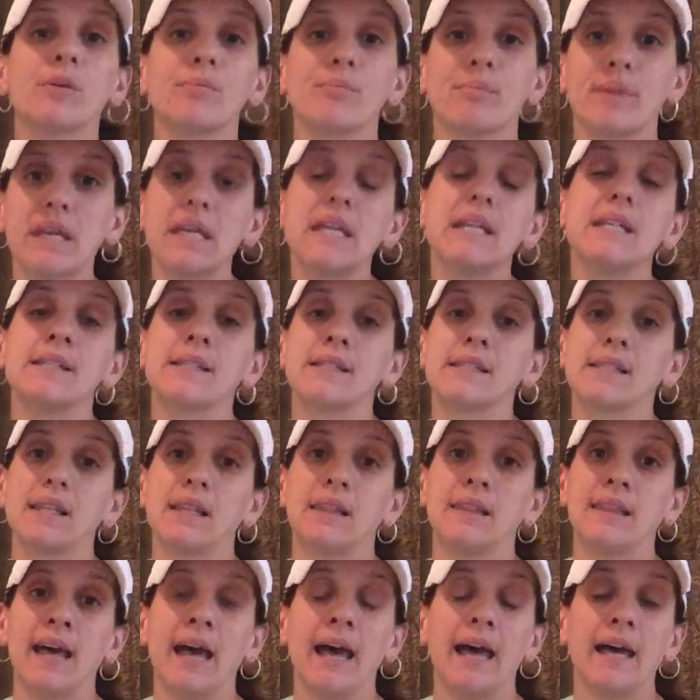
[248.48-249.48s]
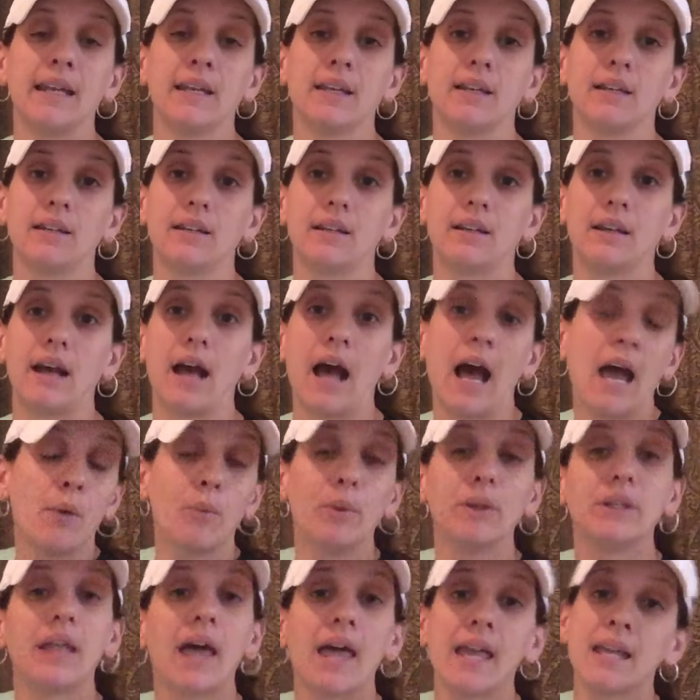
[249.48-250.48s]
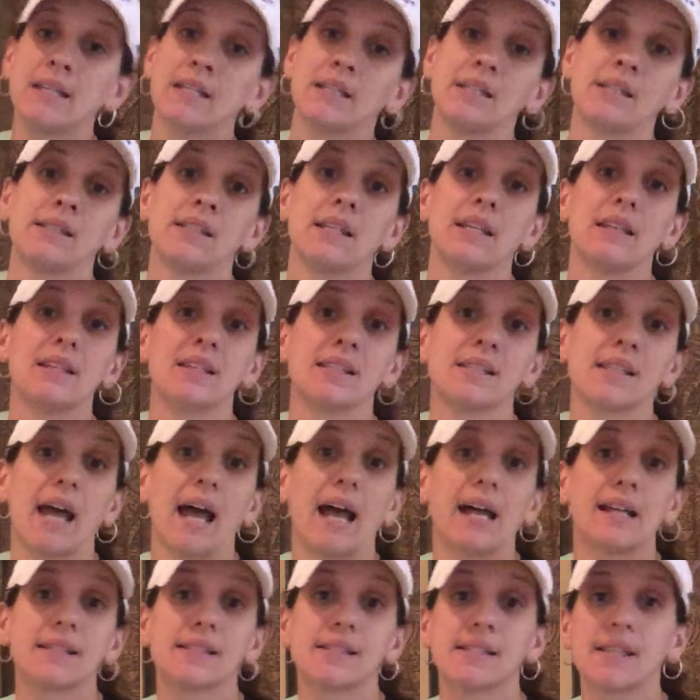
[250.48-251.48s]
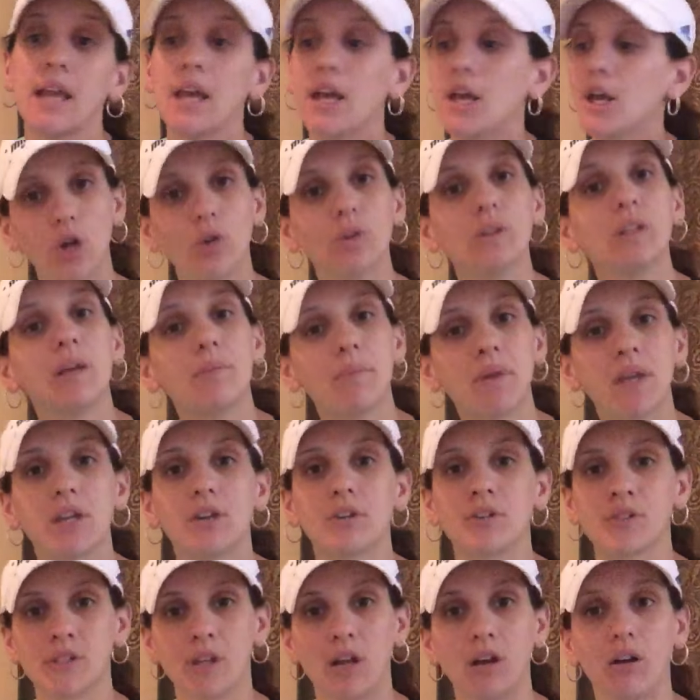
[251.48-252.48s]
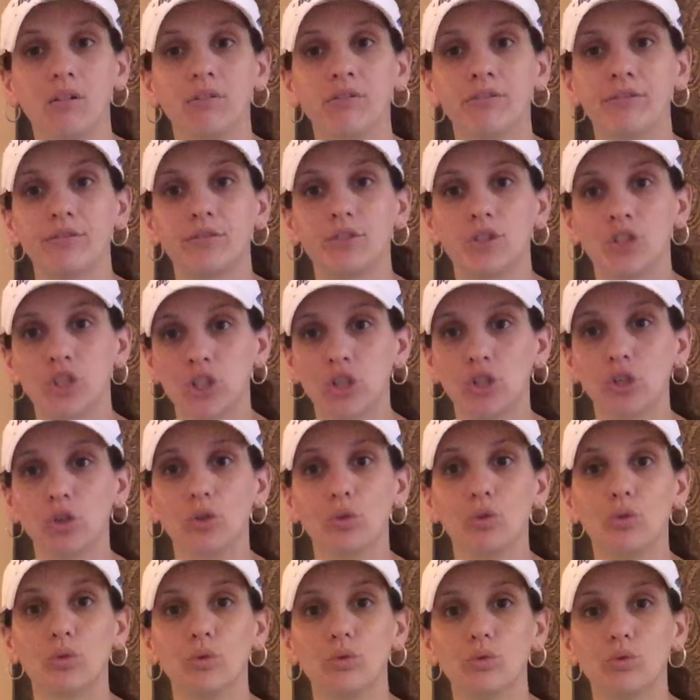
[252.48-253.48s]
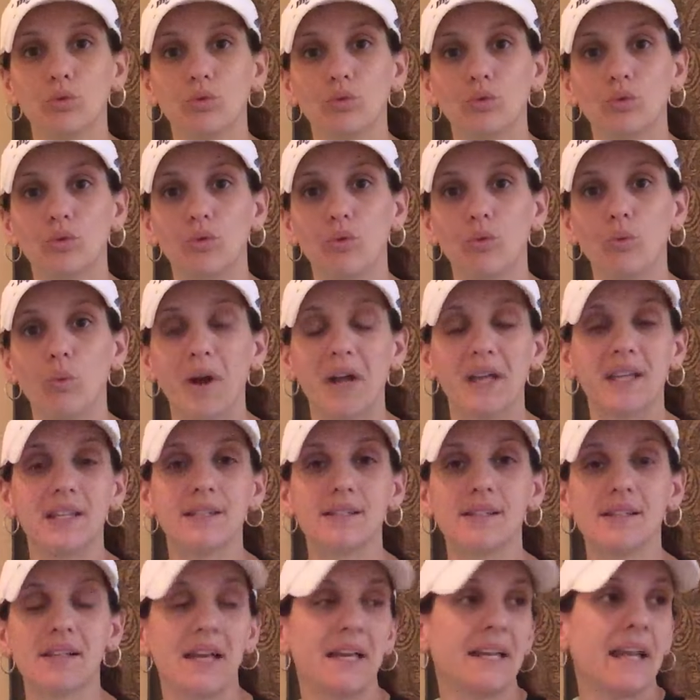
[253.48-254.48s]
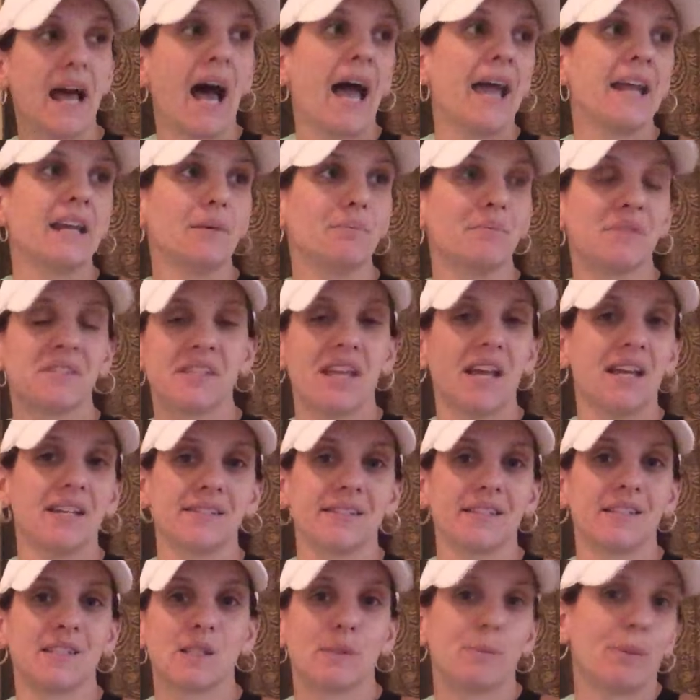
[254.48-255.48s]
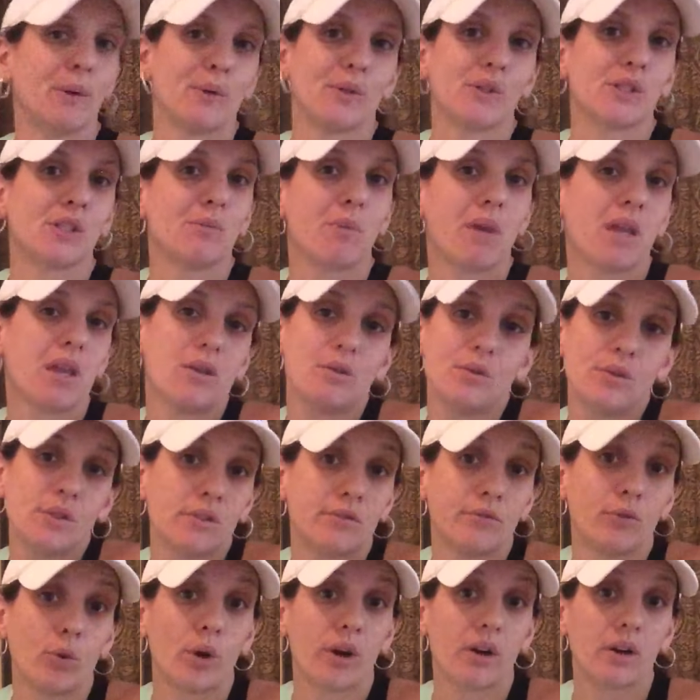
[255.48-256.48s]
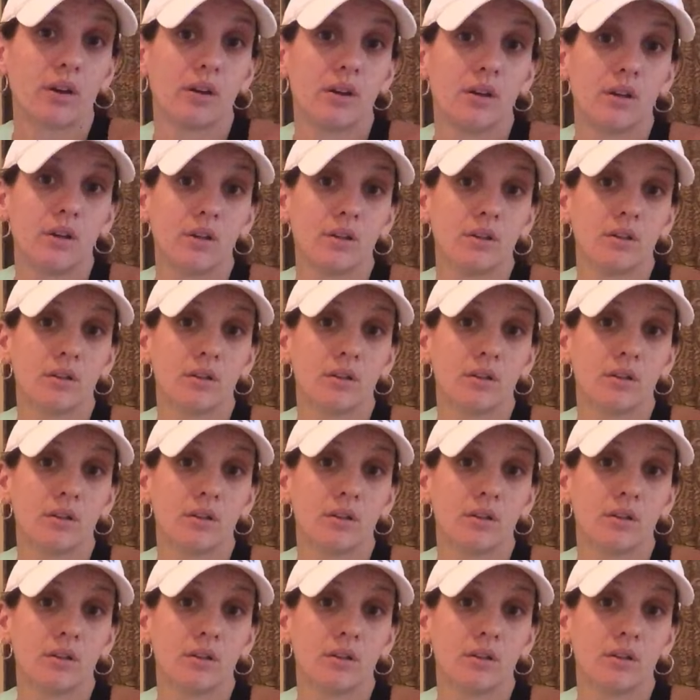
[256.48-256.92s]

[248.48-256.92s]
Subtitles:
art piece that I would like to see this as. Don't limit yourself to what an item says it's supposed to be used for.